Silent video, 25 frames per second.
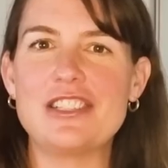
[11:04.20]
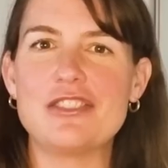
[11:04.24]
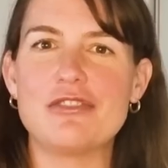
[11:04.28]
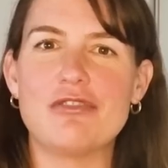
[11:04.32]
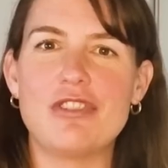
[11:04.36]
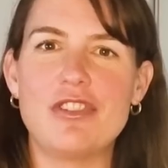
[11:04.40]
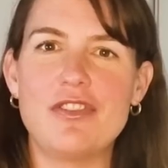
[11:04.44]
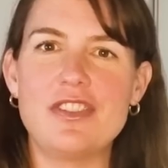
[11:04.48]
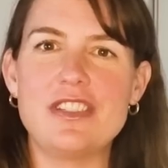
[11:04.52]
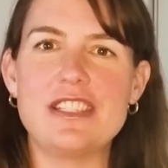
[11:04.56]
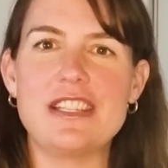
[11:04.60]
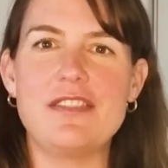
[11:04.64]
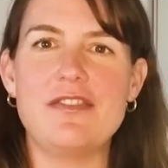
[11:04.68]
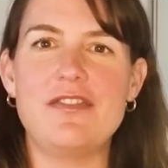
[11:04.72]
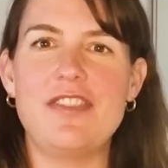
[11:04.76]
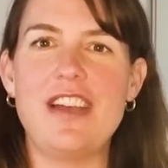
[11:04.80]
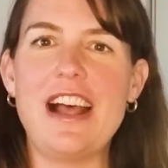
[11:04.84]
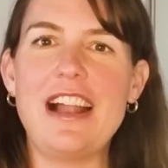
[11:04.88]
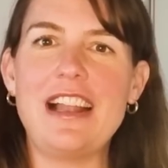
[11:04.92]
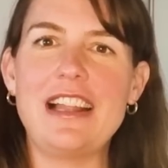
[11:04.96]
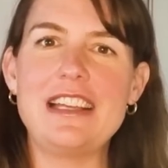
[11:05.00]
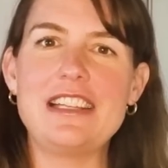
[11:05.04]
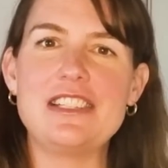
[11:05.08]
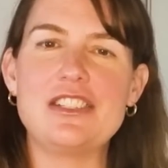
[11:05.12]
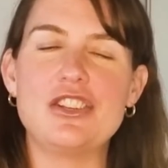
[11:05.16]
to rivers in
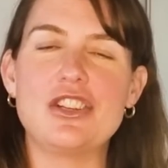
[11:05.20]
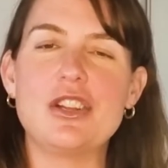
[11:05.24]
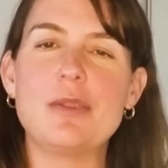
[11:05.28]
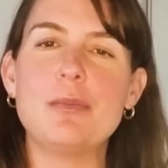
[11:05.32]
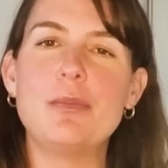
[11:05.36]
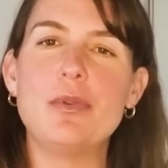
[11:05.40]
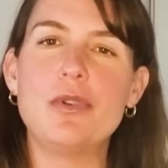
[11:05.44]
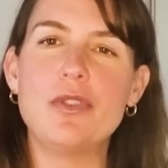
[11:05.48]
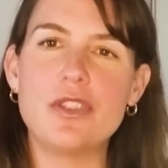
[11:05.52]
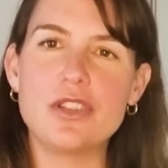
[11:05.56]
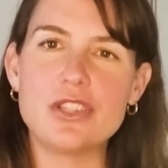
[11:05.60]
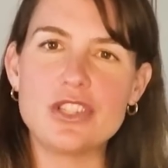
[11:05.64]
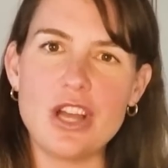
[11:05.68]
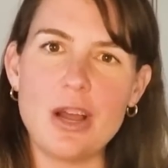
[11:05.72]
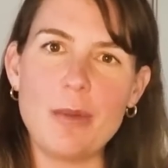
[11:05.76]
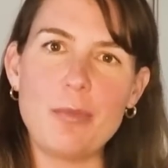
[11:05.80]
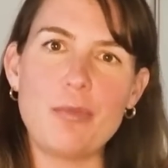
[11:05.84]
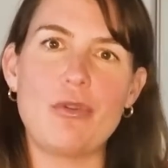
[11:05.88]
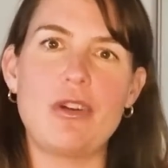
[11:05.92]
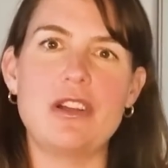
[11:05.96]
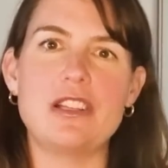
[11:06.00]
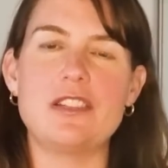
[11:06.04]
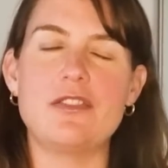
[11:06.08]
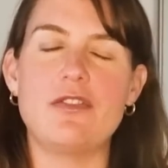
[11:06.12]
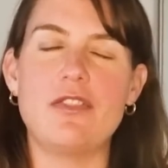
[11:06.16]
valleys, you can put the top
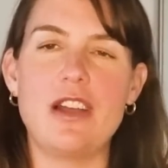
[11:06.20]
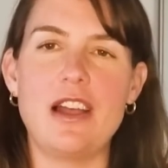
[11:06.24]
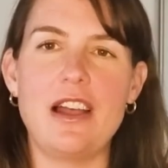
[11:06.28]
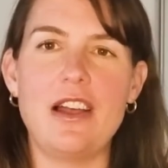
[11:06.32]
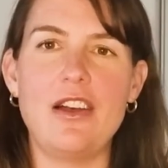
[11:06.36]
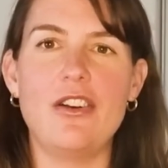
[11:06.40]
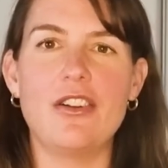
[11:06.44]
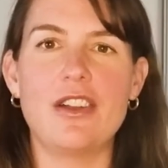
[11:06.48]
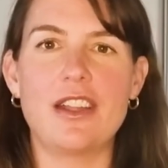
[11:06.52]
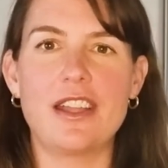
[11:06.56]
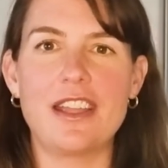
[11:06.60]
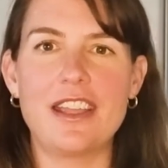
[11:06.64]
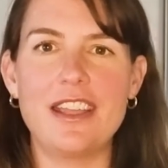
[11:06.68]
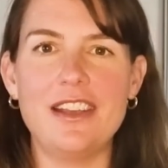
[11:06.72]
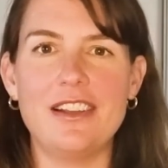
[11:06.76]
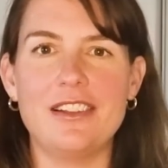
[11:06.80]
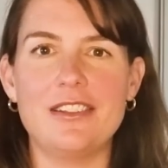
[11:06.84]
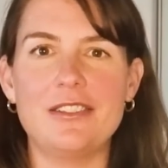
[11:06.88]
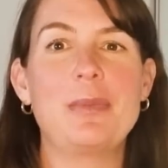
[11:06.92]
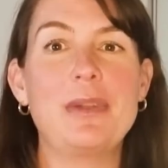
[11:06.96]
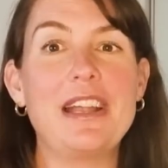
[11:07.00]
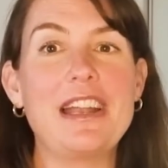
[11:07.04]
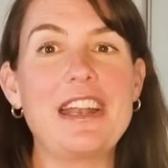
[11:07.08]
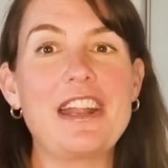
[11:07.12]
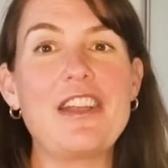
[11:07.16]
reservoir on a
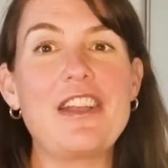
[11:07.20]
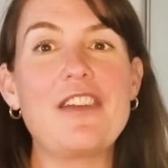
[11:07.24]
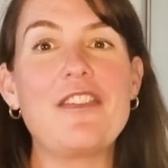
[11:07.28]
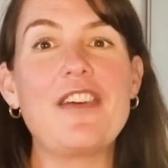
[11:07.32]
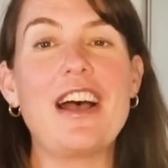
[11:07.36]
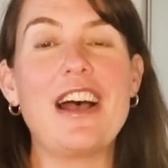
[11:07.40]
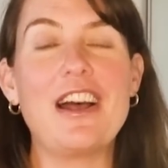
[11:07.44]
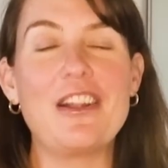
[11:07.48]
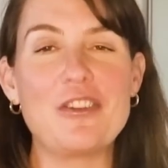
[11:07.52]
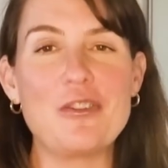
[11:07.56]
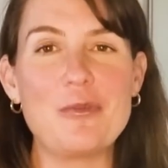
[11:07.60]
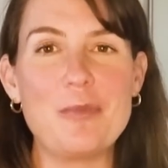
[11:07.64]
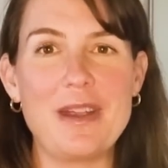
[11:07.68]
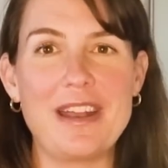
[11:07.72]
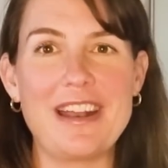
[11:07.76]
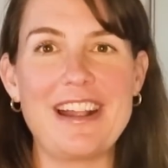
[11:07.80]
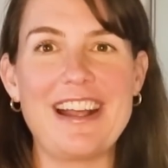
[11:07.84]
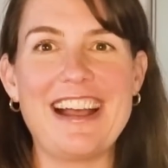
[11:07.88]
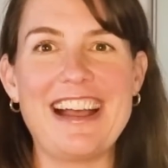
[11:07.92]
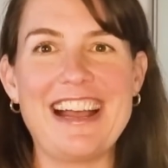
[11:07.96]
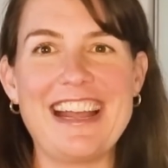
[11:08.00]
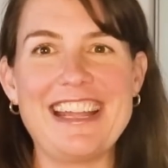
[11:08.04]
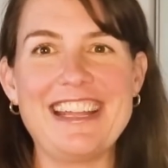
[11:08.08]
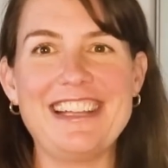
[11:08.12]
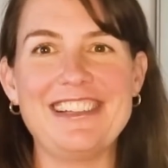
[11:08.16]
hill, plenty of 100 metre
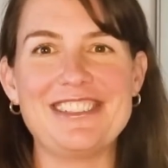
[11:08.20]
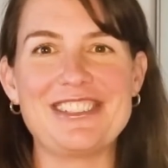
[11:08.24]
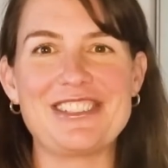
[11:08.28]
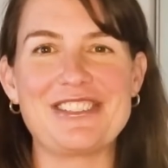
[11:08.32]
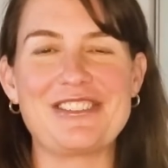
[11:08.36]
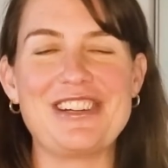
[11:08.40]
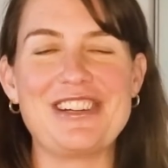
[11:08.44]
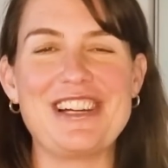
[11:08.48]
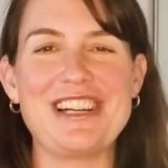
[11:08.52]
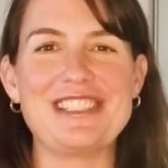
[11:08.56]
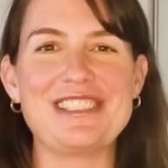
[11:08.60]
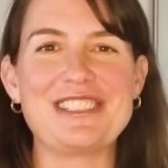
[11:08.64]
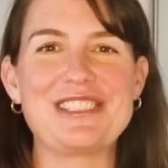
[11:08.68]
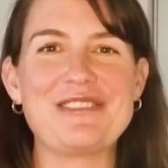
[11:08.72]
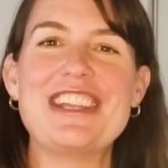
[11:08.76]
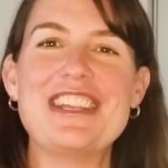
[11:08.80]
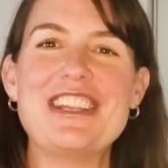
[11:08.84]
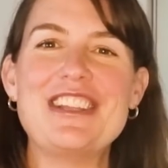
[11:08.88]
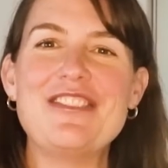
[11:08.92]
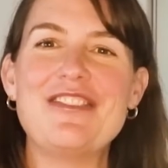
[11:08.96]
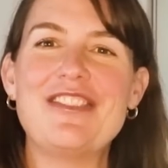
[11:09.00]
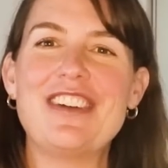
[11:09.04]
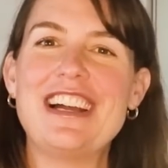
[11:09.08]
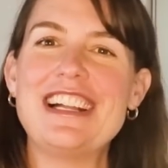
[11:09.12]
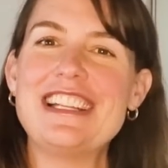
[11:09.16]
high hills around.
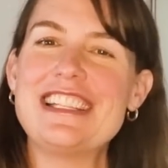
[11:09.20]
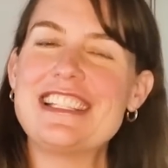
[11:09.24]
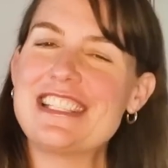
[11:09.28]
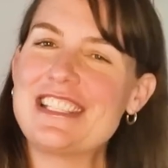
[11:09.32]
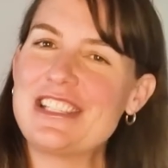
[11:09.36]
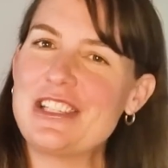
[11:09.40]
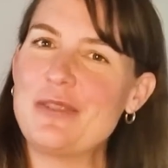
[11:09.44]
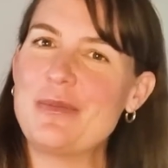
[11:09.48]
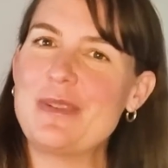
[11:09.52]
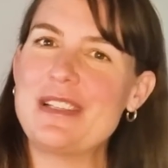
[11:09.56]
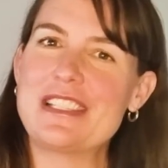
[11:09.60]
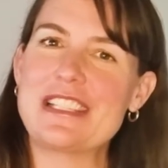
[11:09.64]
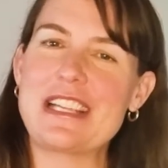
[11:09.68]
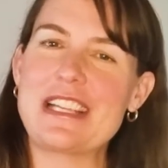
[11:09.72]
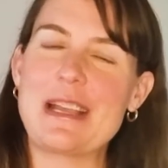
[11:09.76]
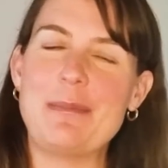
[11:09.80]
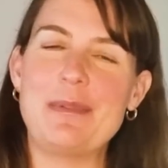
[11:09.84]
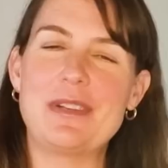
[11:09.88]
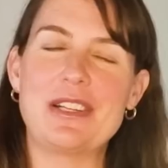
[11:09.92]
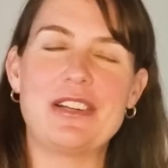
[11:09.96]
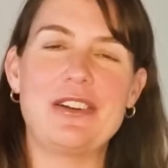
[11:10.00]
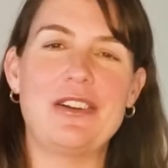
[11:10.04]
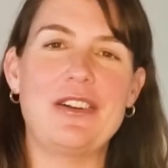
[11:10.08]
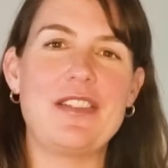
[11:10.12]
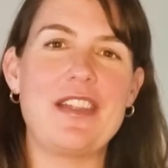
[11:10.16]
You might still be
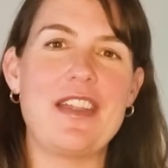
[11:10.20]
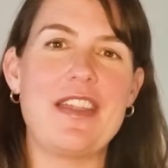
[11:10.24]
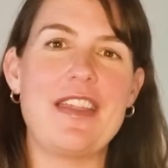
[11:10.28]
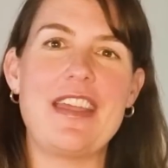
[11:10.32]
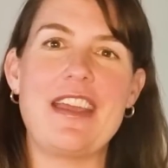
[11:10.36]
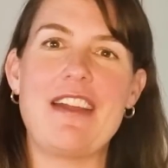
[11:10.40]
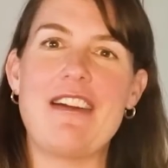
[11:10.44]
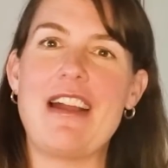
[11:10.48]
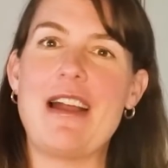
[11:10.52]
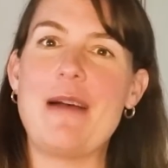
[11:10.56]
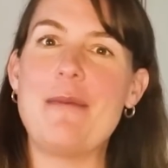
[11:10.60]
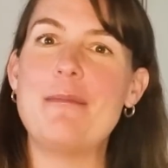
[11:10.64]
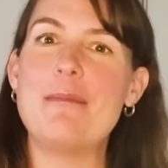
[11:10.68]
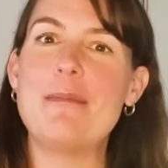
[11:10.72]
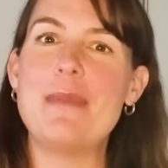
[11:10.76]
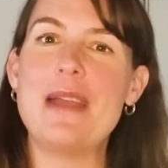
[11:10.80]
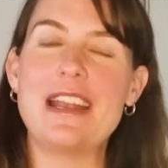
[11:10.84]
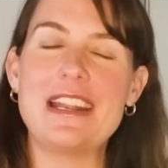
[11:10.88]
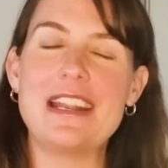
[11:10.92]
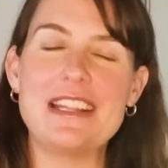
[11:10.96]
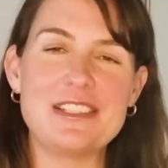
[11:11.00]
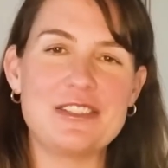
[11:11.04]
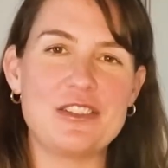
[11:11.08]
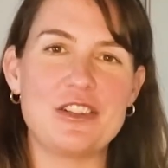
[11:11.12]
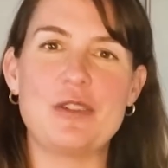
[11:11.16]
sceptical that there are
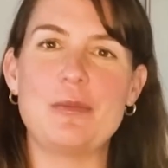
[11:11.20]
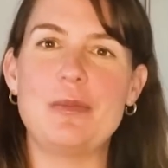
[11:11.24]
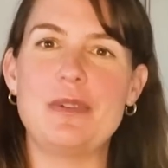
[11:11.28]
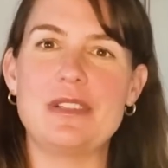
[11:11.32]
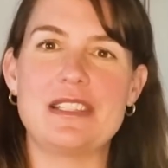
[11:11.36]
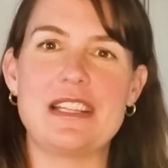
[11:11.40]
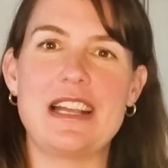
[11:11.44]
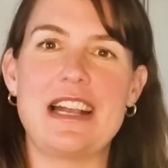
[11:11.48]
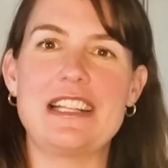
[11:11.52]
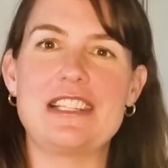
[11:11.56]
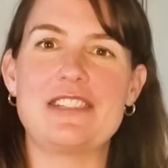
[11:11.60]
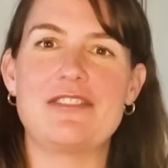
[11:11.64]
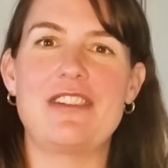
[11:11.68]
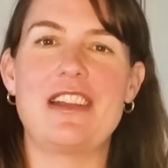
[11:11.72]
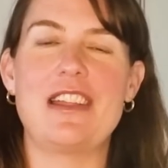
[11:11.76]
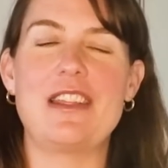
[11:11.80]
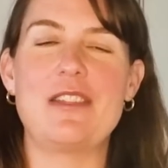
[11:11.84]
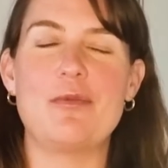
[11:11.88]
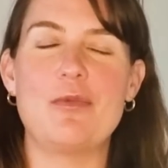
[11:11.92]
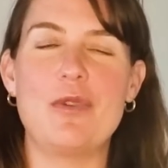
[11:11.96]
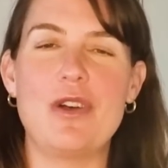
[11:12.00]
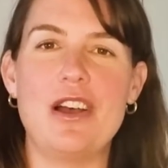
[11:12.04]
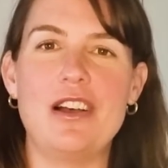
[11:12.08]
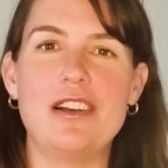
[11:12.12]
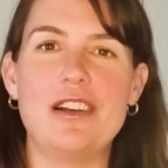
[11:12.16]
many suitable sites around the
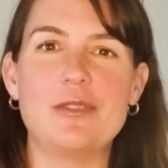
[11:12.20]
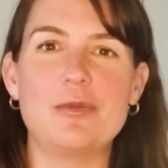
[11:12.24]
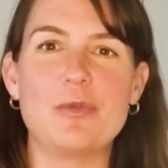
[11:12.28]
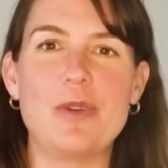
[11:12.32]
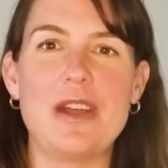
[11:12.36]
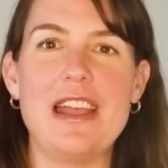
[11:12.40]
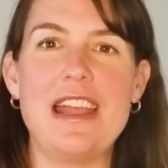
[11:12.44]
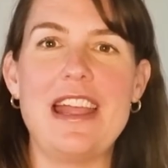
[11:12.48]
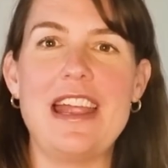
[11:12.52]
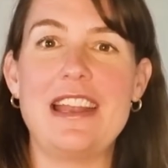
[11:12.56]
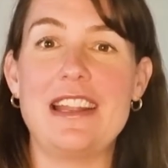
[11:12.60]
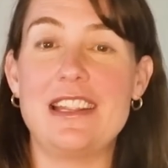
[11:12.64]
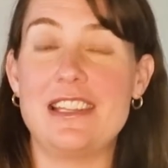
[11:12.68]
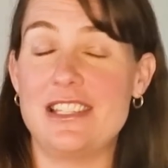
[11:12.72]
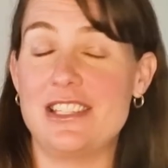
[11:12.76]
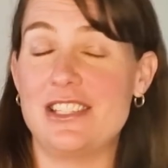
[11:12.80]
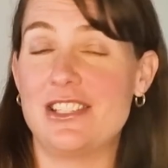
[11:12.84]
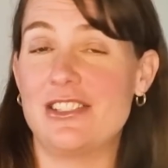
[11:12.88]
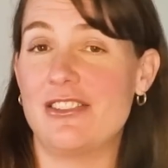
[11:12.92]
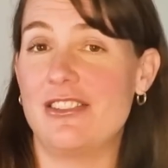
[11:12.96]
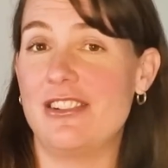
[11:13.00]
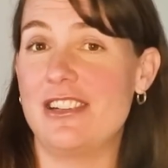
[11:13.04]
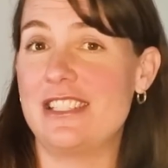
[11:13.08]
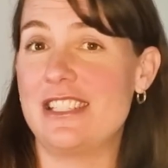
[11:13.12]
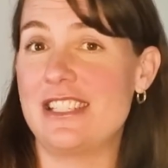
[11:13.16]
world where energy
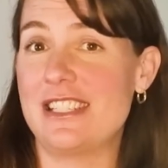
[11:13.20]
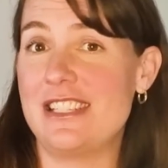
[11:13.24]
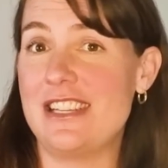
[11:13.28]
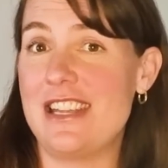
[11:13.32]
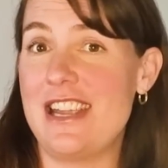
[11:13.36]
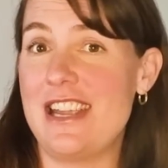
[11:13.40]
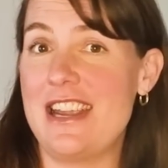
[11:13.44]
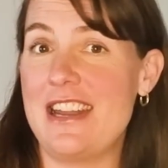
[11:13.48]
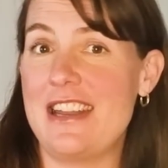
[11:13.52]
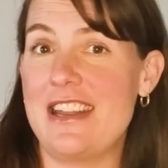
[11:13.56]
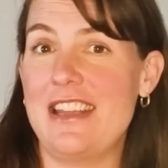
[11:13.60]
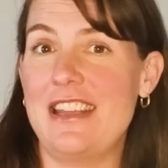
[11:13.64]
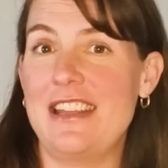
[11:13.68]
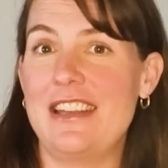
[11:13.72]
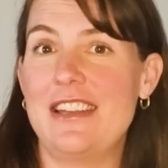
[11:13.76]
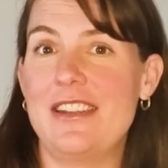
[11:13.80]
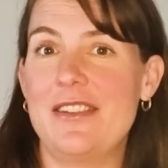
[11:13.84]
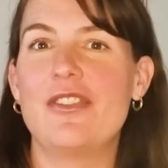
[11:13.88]
storage is needed.